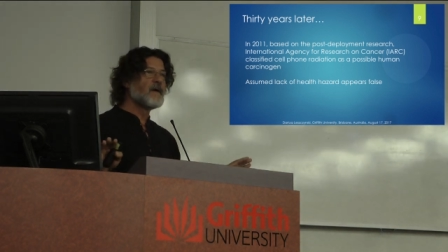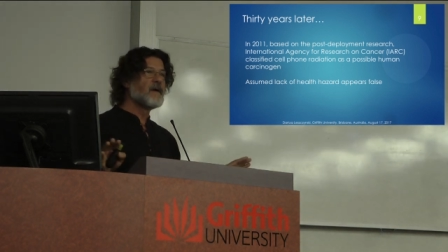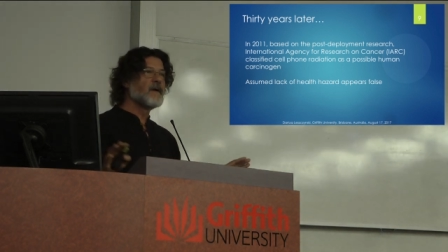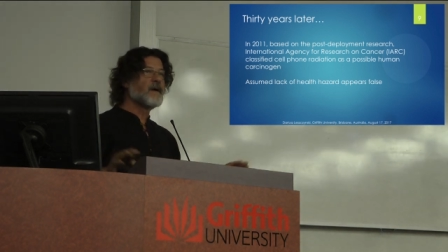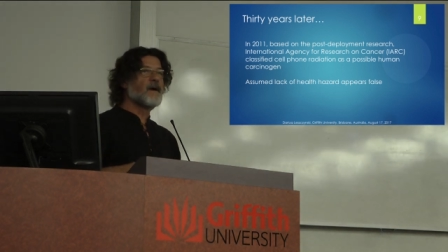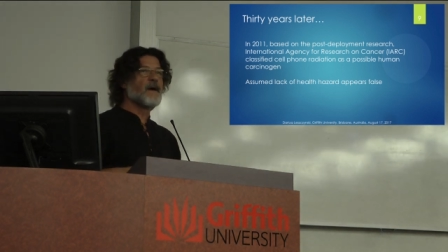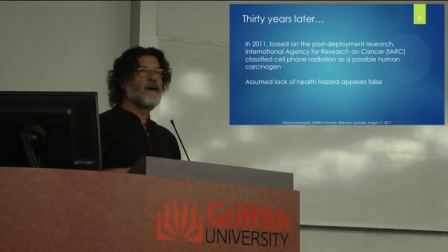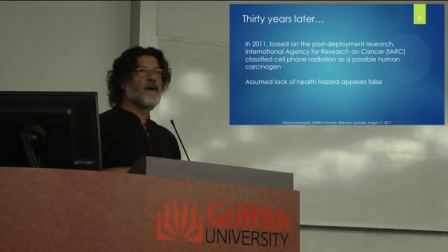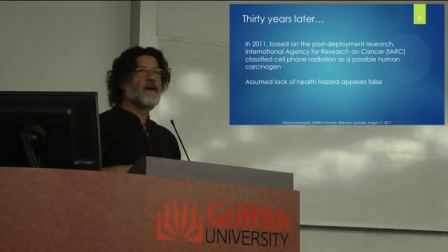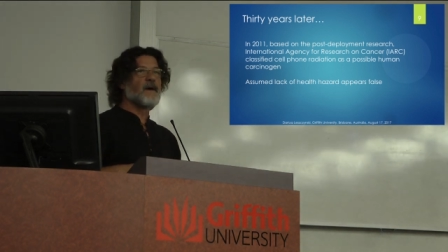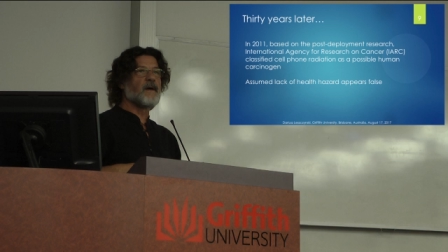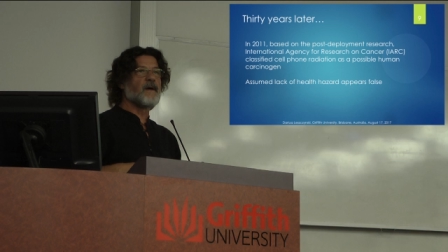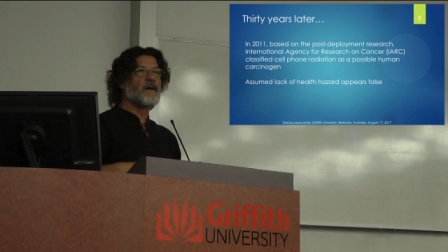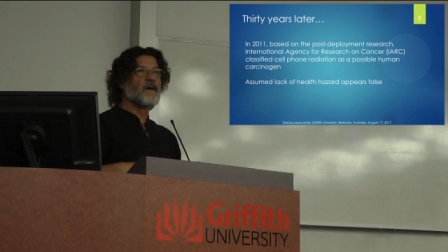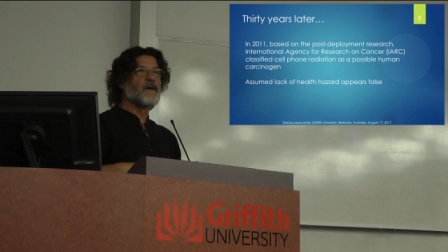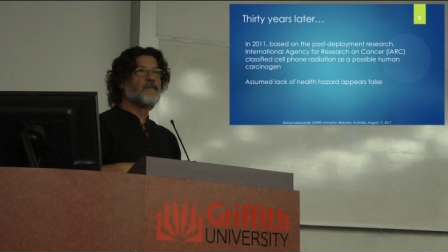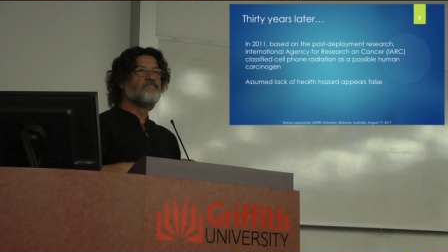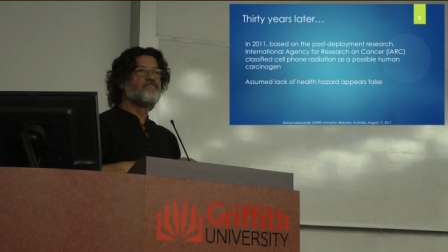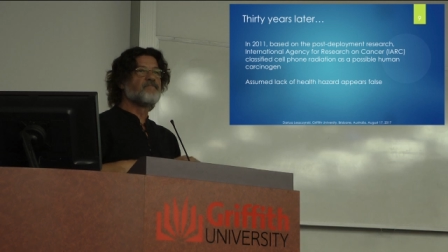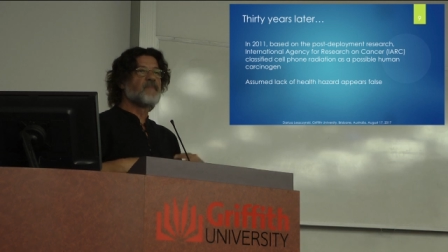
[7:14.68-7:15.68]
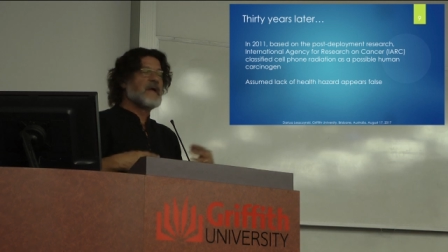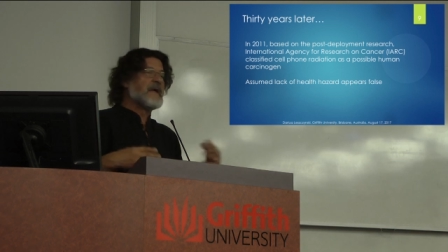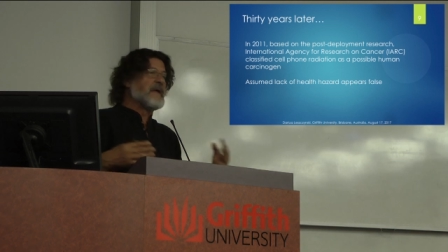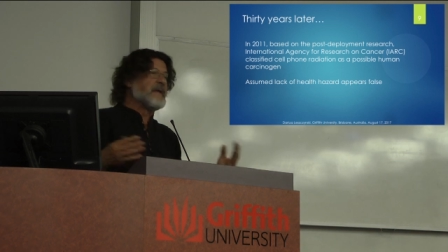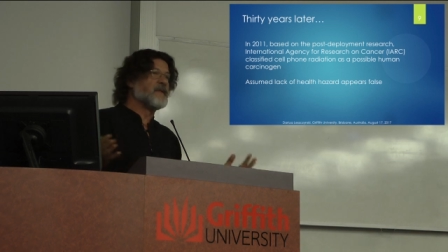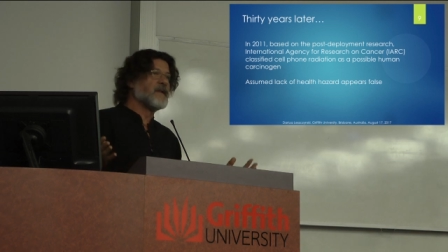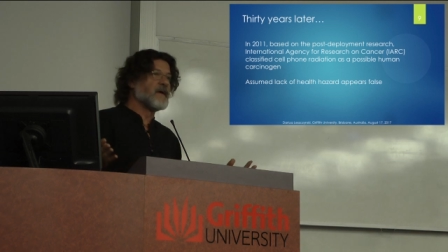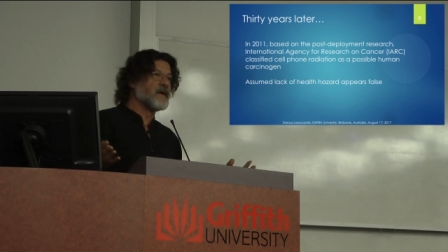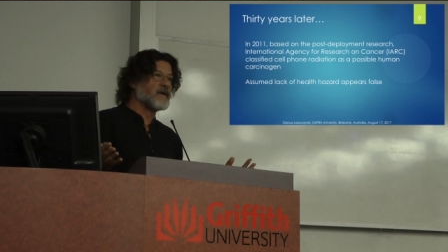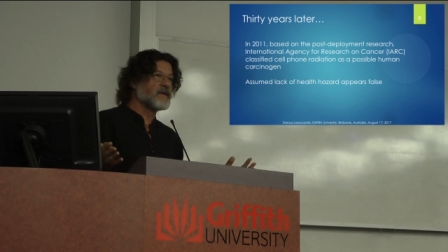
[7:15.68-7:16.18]
uh, um,
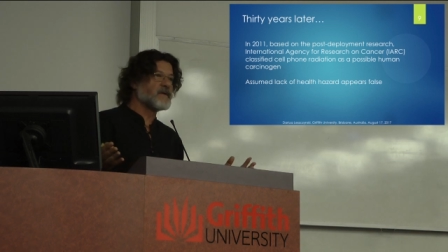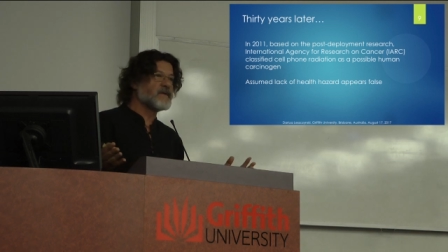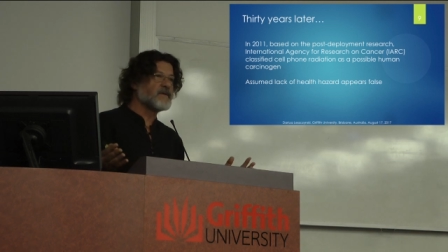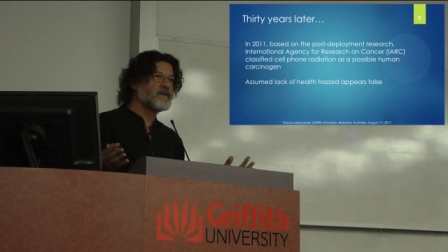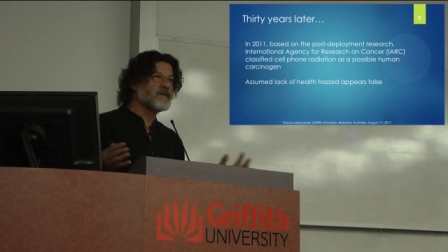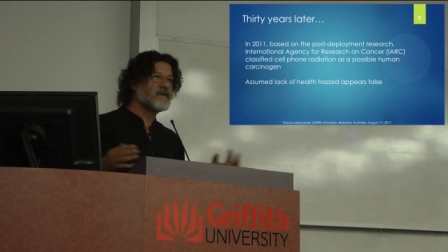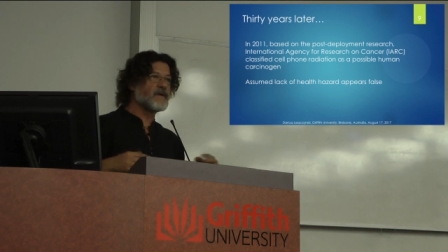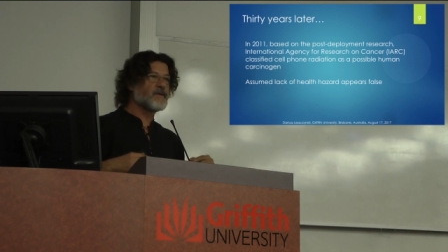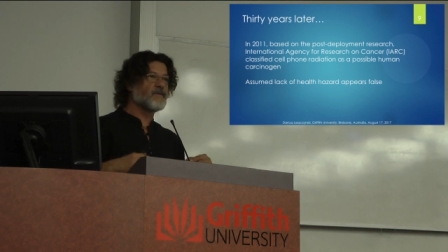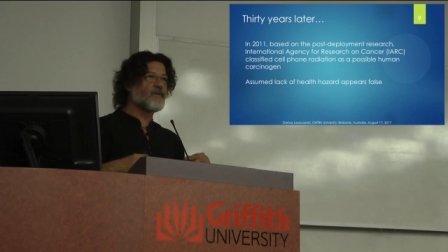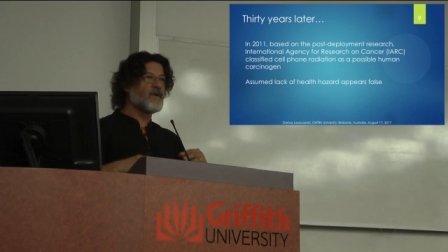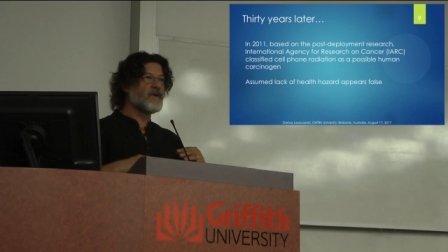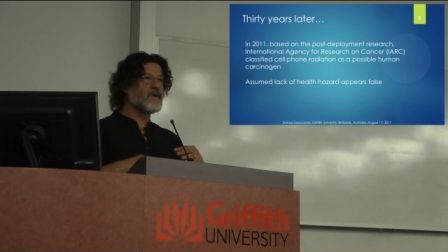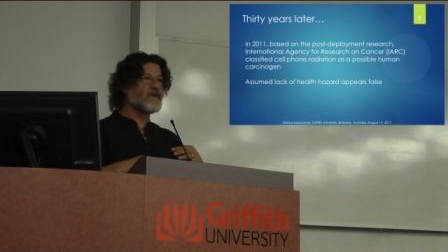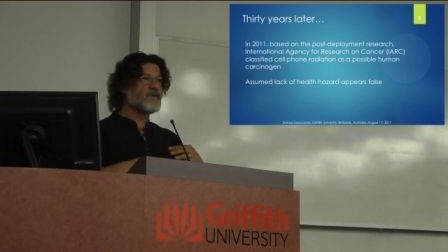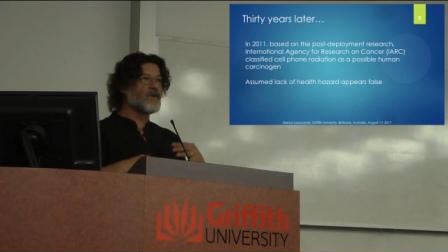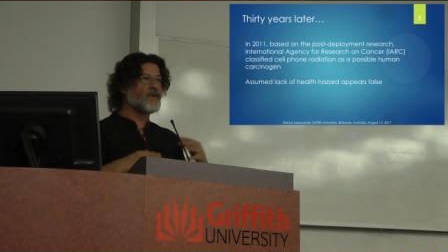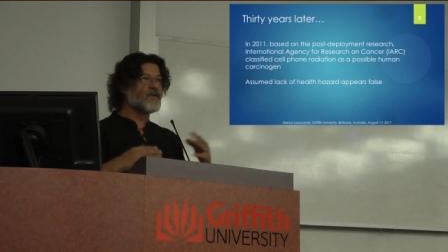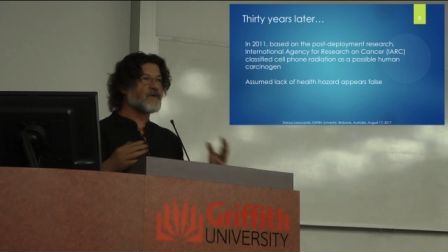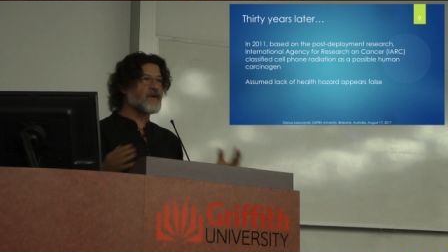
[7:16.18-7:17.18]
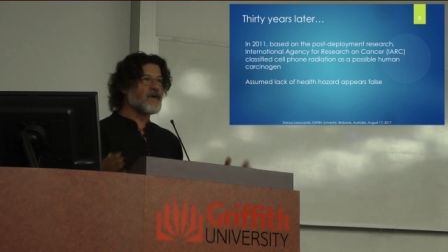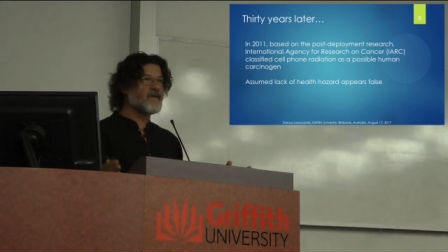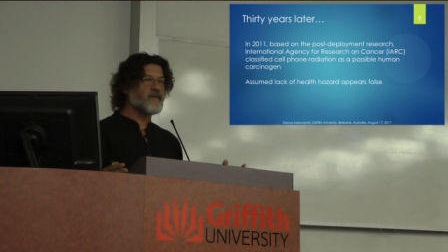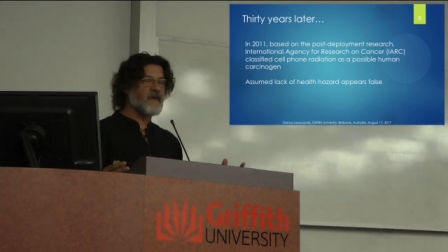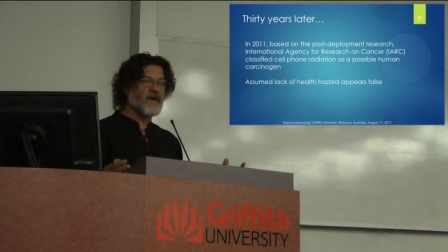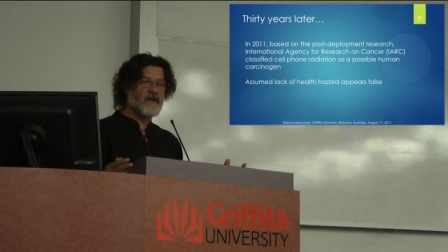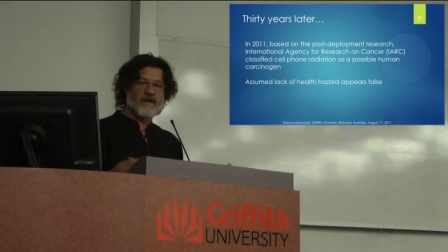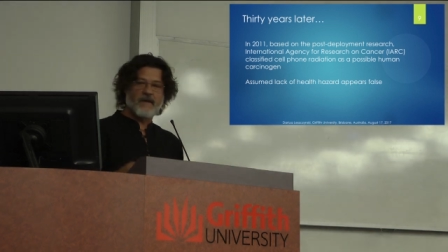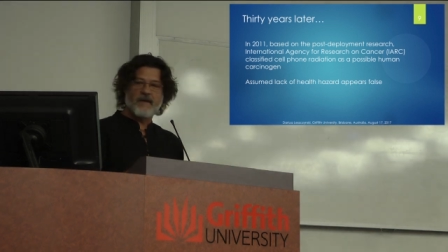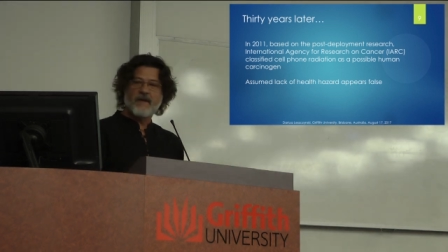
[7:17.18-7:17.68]
inert, that we don't have
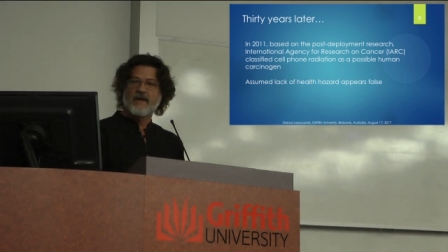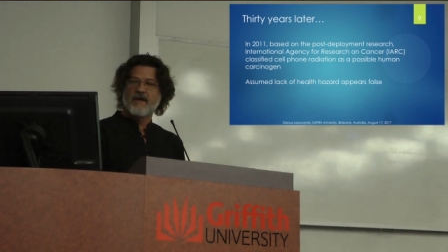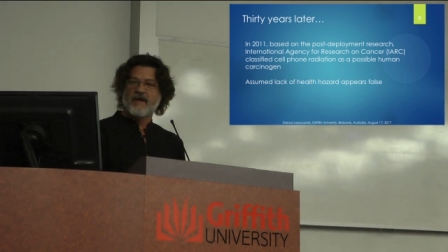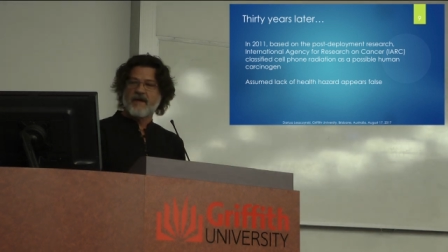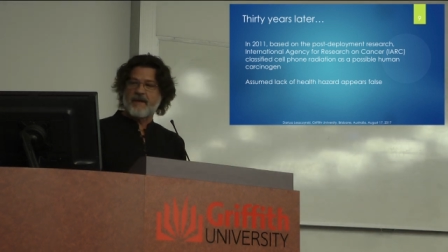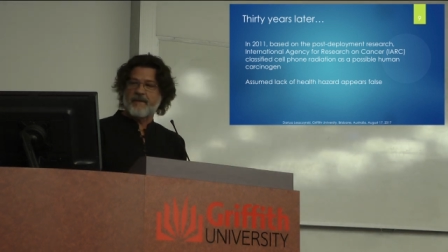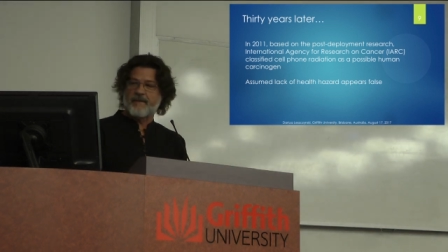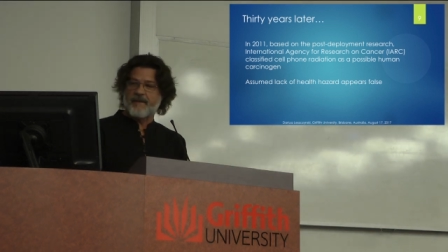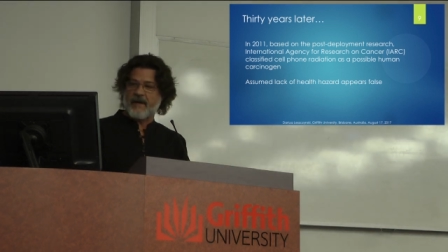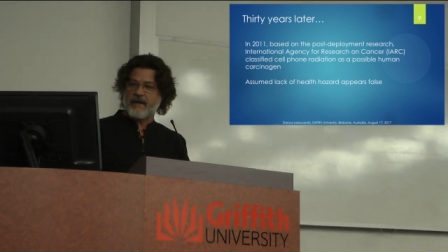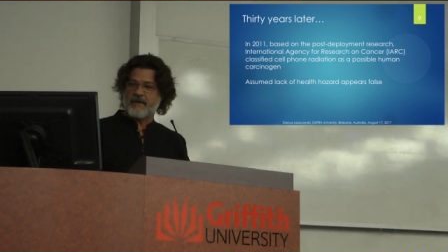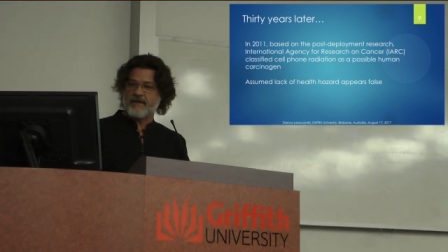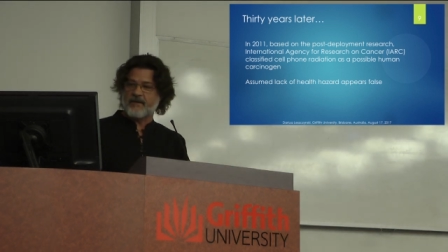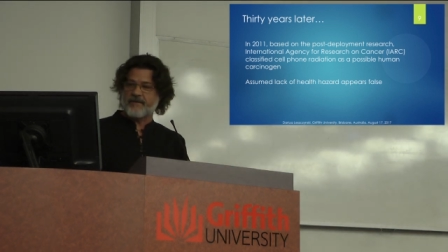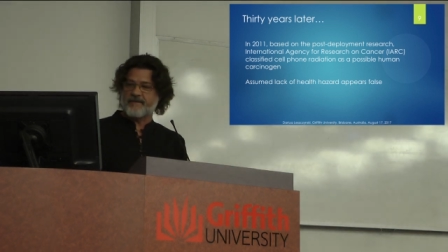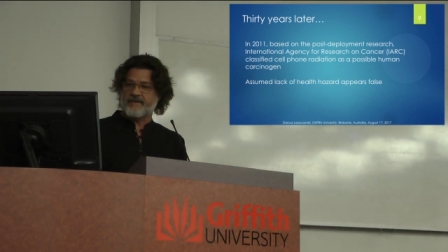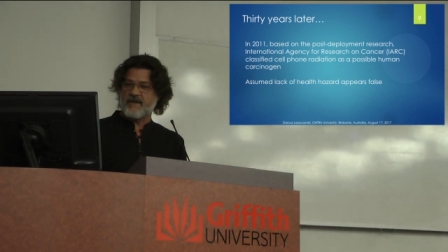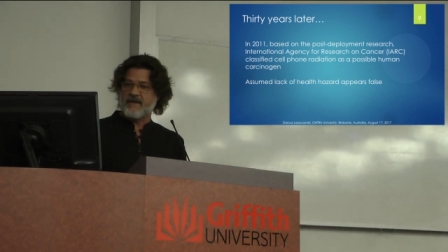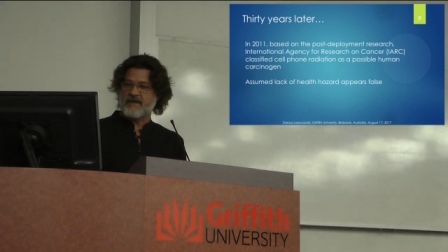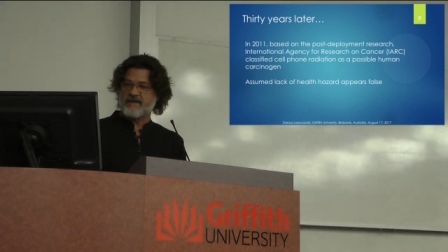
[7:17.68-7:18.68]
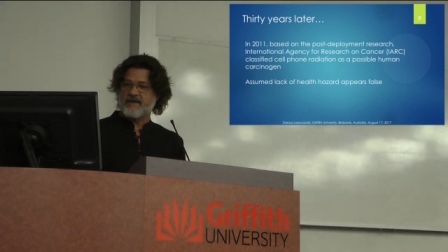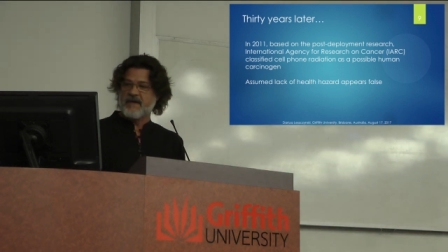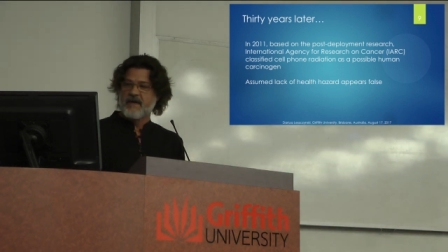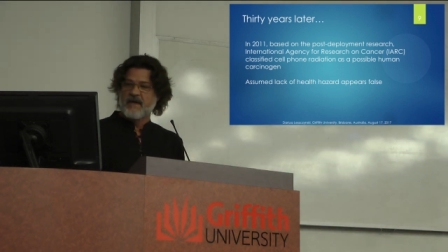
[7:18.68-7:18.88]
any impact of this.